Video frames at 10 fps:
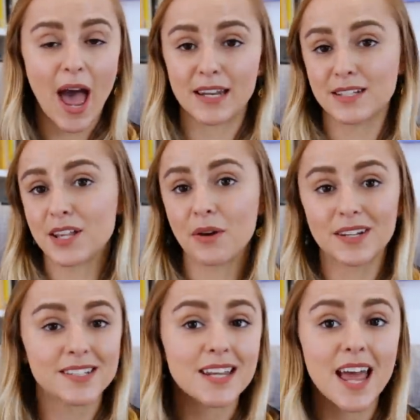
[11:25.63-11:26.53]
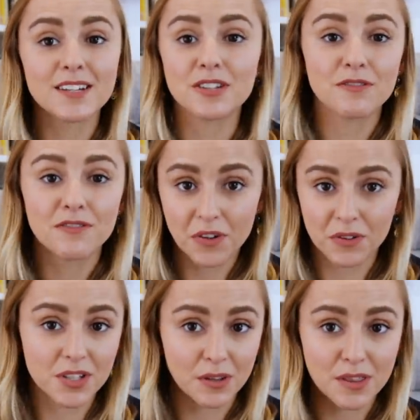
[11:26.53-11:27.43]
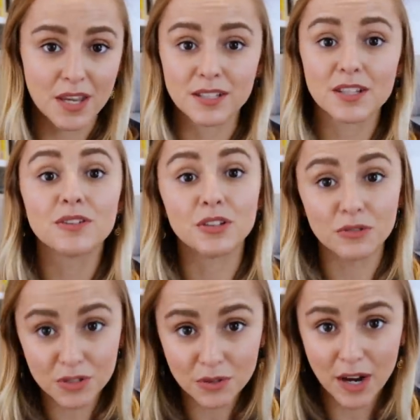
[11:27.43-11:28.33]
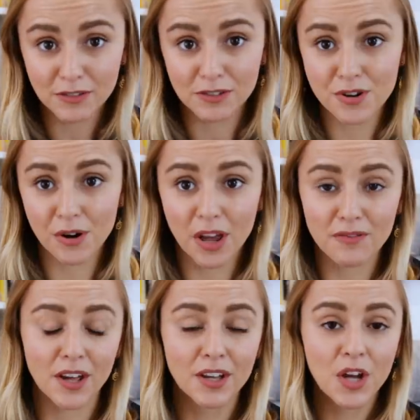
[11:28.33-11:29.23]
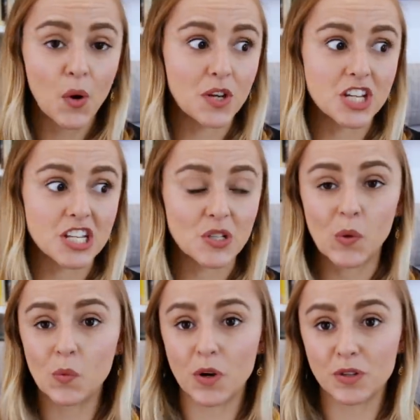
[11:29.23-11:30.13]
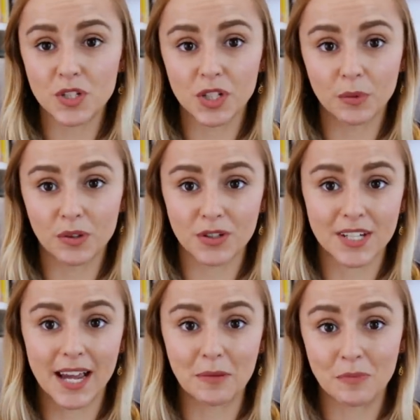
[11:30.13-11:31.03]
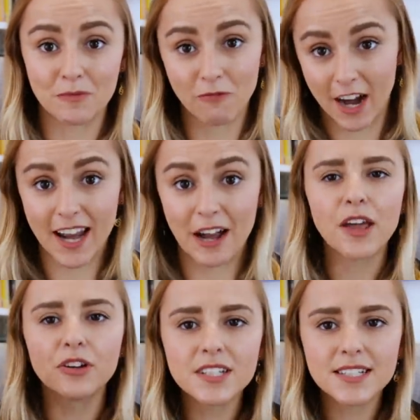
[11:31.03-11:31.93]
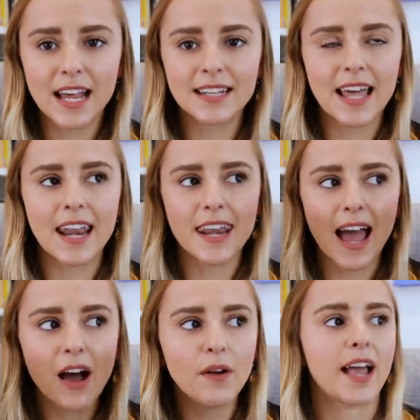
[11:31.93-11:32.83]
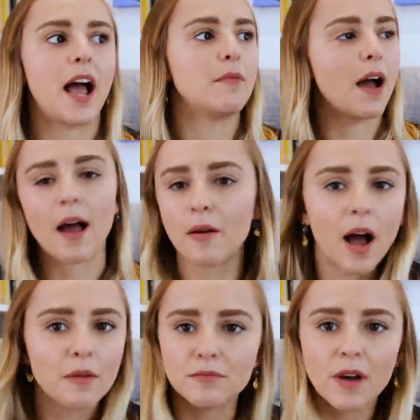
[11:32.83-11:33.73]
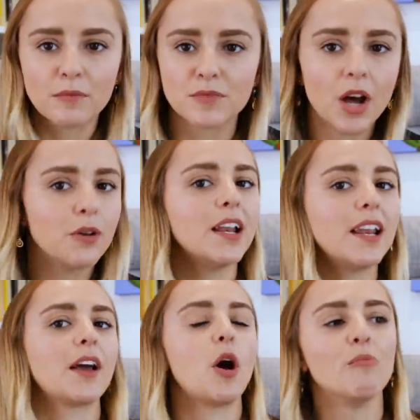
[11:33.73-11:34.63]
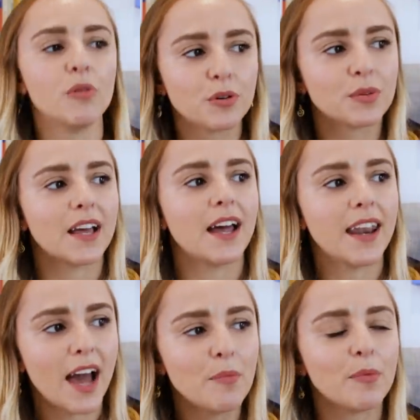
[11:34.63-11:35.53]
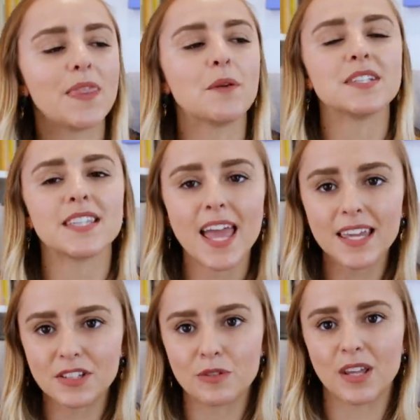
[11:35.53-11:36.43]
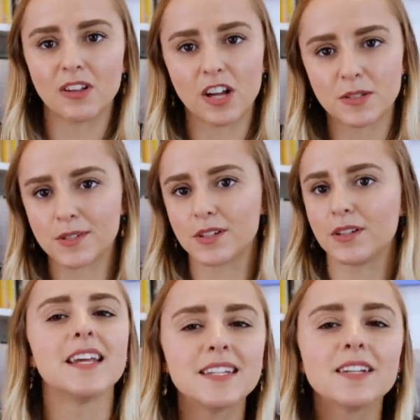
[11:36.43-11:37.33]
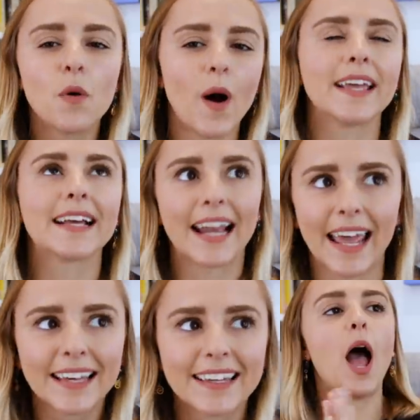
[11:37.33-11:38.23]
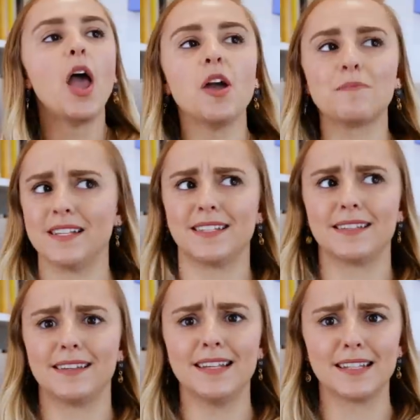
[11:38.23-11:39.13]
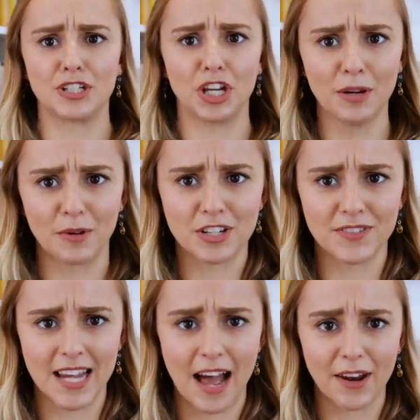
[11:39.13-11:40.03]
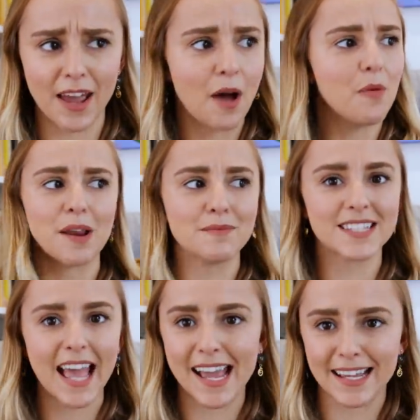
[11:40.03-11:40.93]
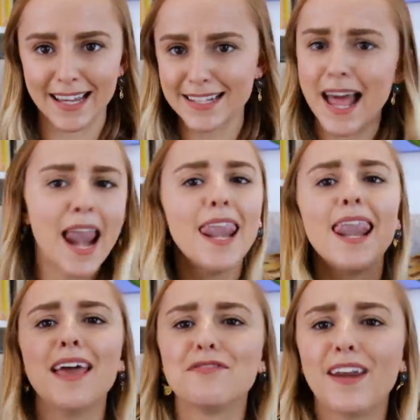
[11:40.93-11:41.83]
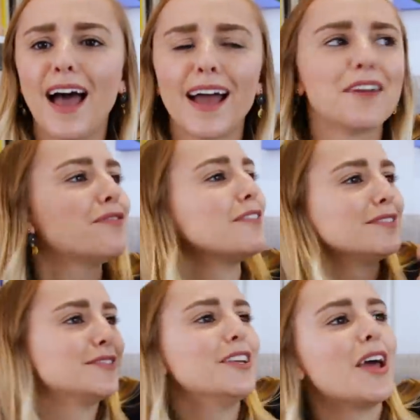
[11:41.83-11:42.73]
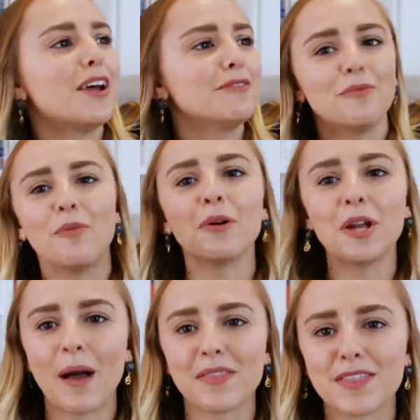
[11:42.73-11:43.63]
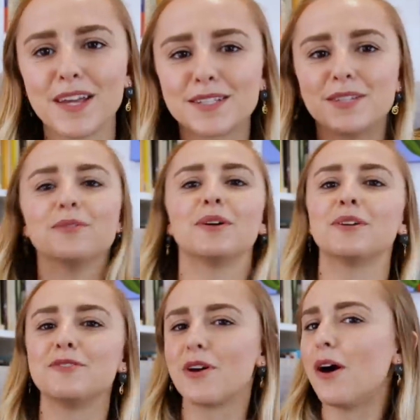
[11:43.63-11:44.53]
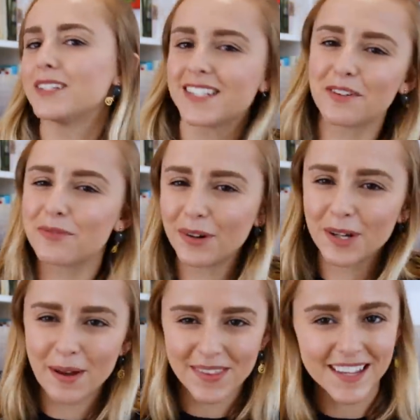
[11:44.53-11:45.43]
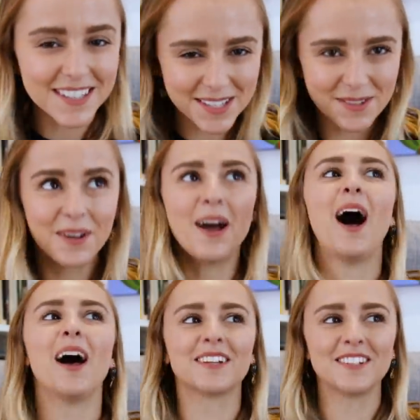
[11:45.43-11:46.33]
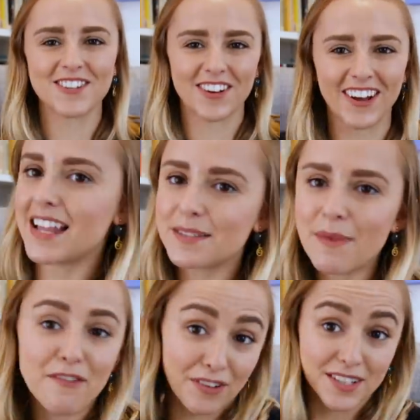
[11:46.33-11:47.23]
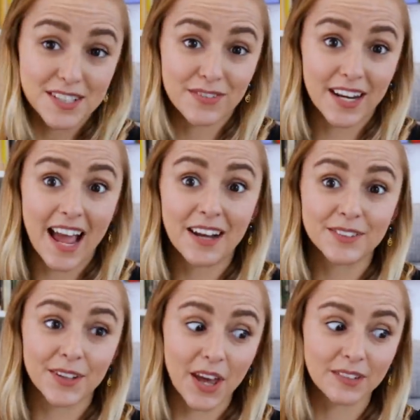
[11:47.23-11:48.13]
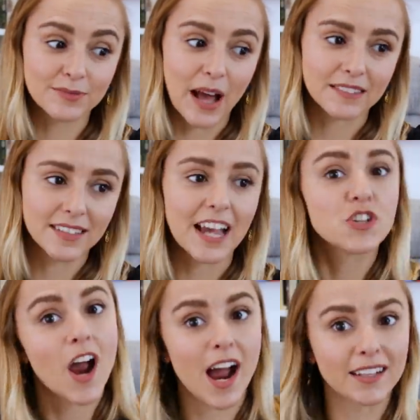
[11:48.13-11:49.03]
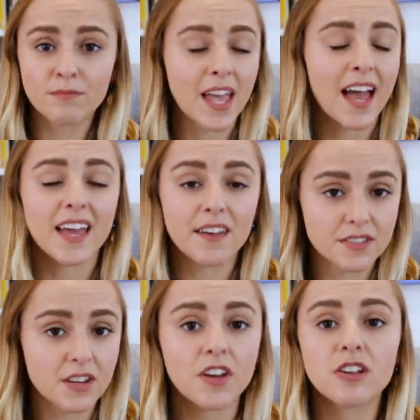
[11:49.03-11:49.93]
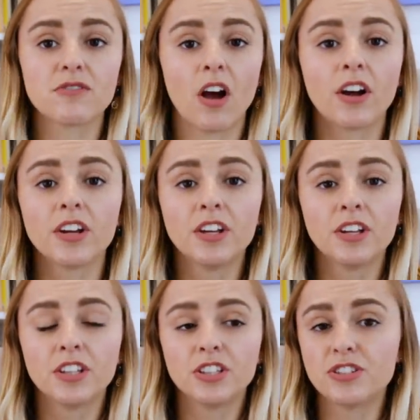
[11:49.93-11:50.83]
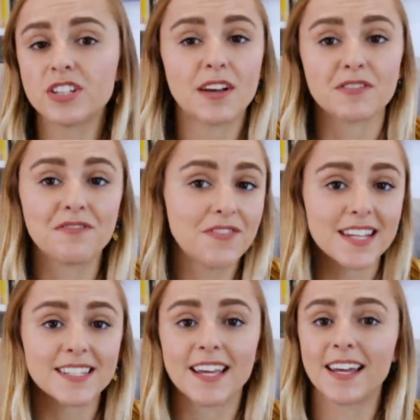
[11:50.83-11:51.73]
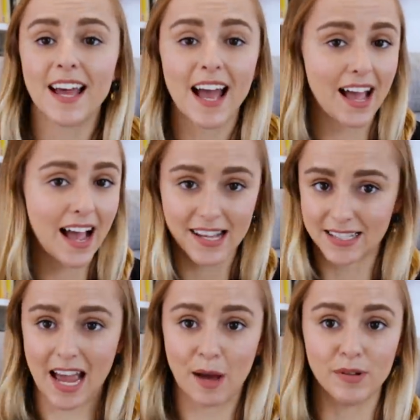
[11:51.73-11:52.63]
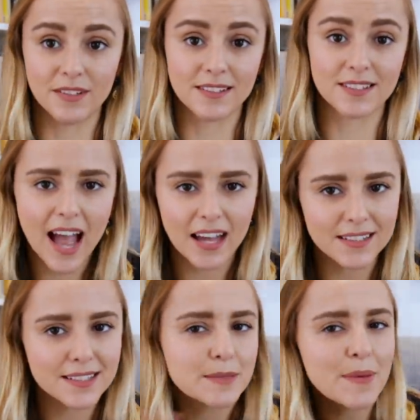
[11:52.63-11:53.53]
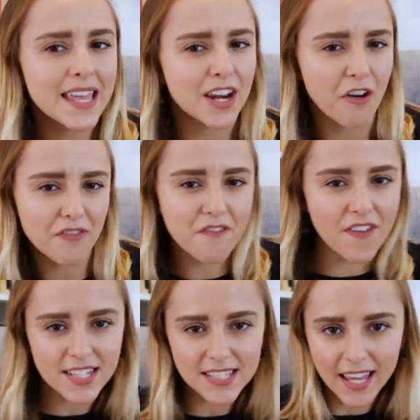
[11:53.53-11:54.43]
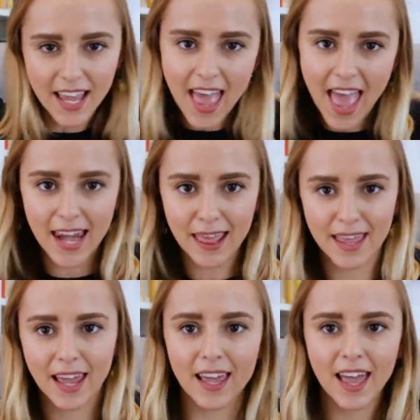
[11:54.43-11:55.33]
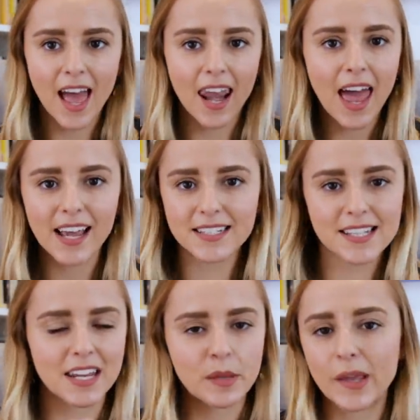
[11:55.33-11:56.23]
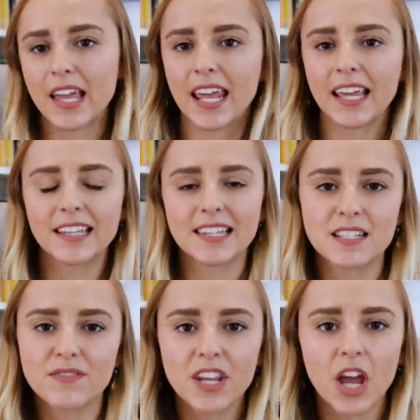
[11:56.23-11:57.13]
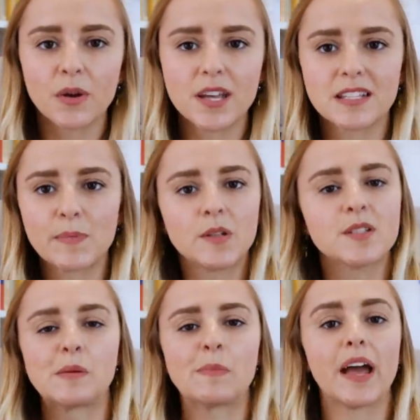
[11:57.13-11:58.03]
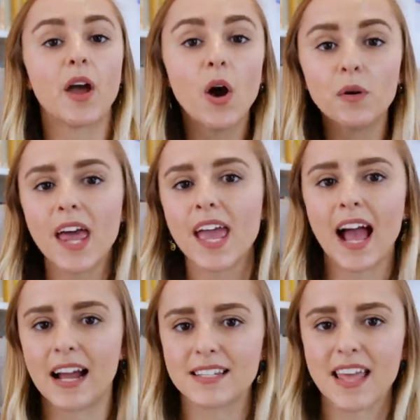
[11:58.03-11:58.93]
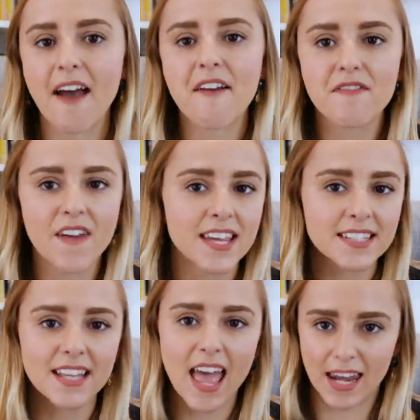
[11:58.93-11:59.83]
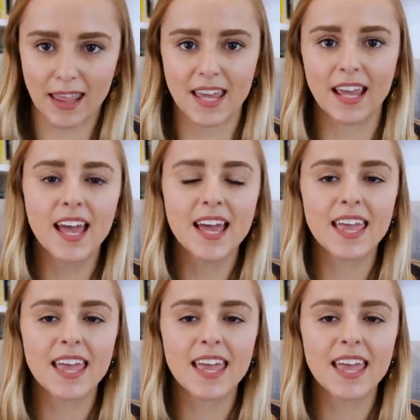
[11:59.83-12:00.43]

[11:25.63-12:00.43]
And so instead, focus on the things that you do have control over, which is what you do with your time right now. I understand that now. Like, I'm totally like on board with that now. But when they were saying it to me in the hospital, it didn't quite click. I hope this isn't too much of a downer. What I'm saying is live life, you know, worry about the things that you can control instead of worrying about the things that you can't control. That's my philosophy now. Although, well, I try. But yeah, if stuff goes wrong, you just have to face it as it happens. And speaking of facing anything, like I said at the beginning, this video is sponsored by Olay and their Face Anything